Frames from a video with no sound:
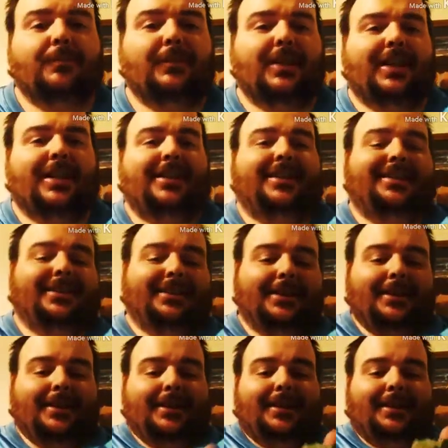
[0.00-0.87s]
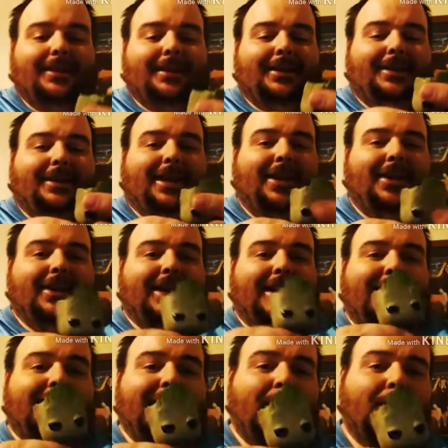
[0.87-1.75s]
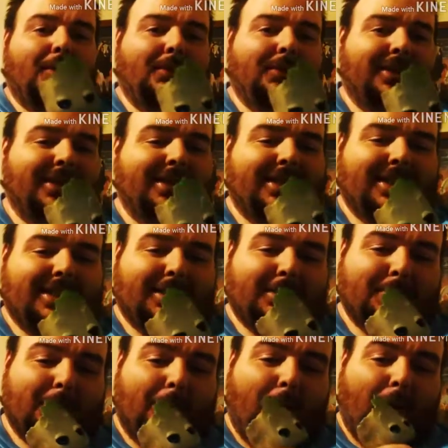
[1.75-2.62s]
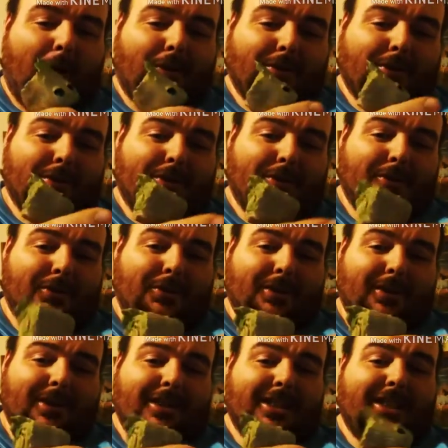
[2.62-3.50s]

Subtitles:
there it is. Oh, this is small too.